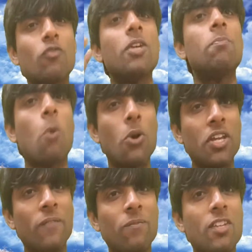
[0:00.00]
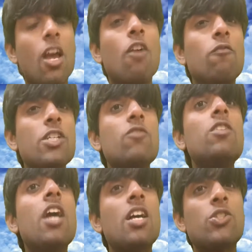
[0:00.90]
the body which we
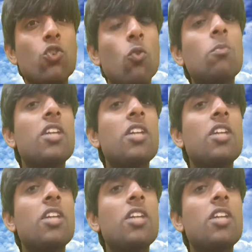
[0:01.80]
assume